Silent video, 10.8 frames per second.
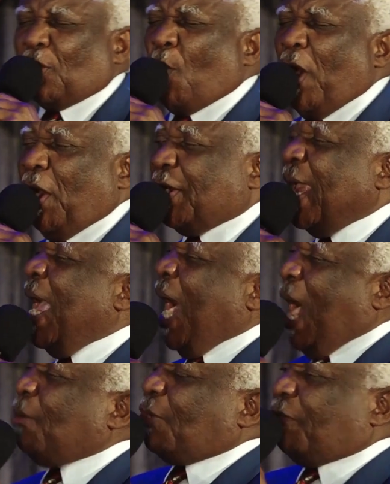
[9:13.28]
the word
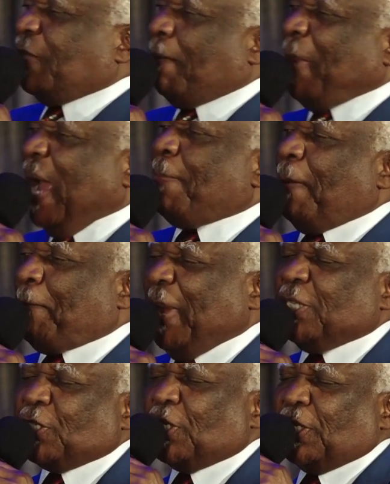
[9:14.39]
out of the Bible
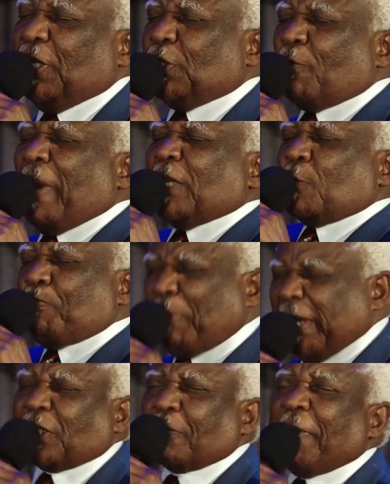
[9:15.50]
pages into my
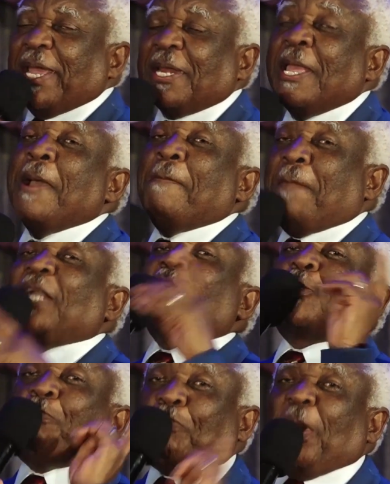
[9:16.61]
spirit, man, my
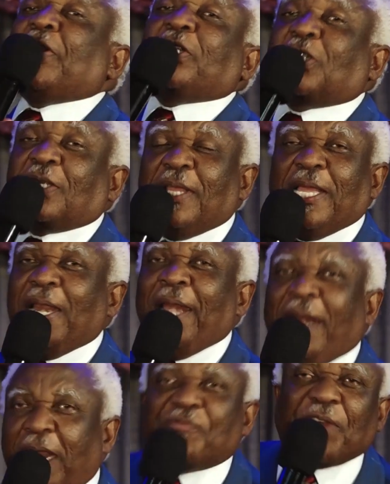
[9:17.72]
spirit
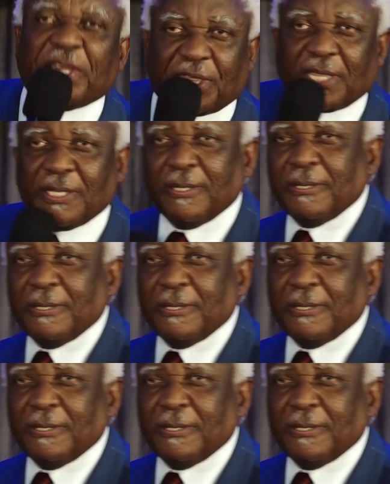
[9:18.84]
liveth.